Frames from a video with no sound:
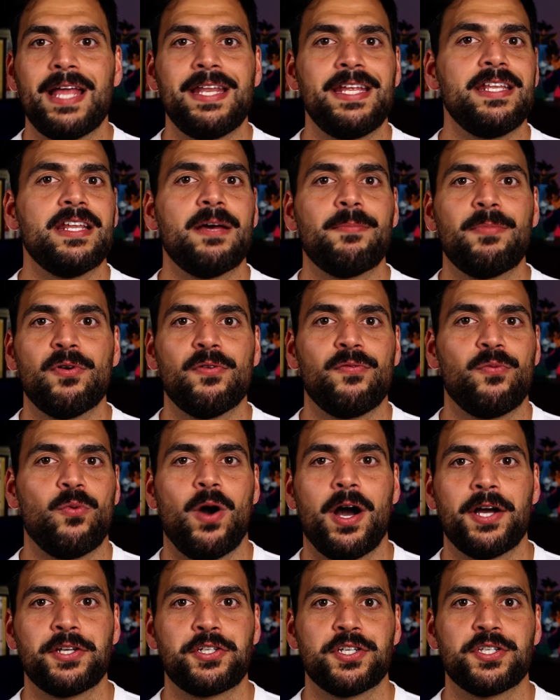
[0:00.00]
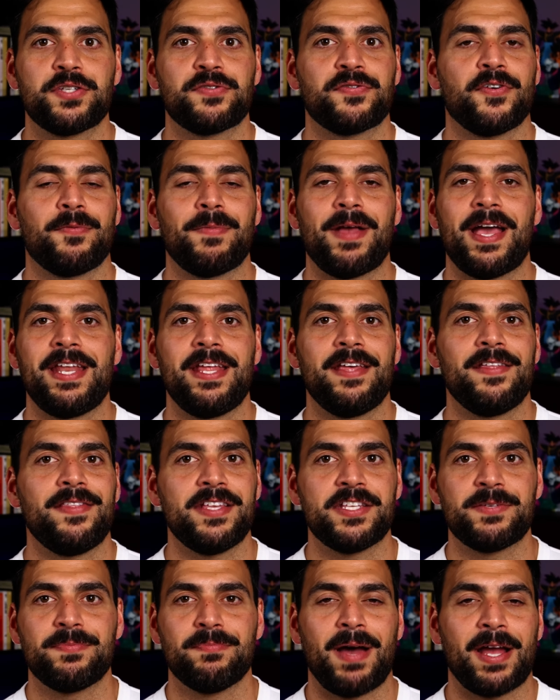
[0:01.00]
any number of watches from any of
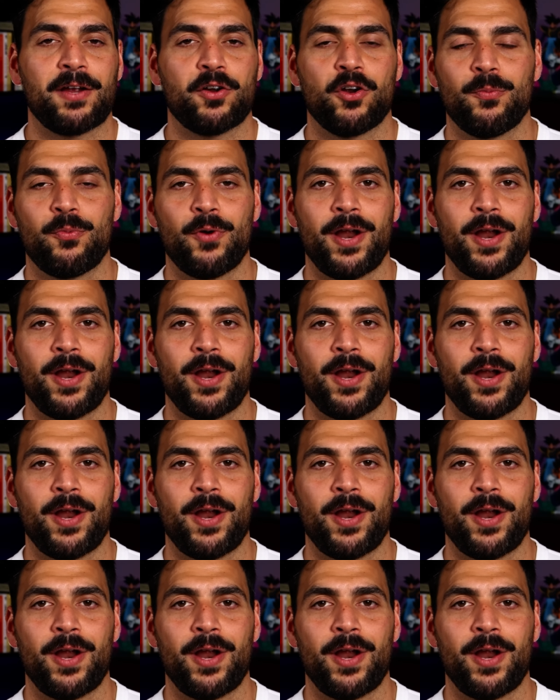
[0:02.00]
these micro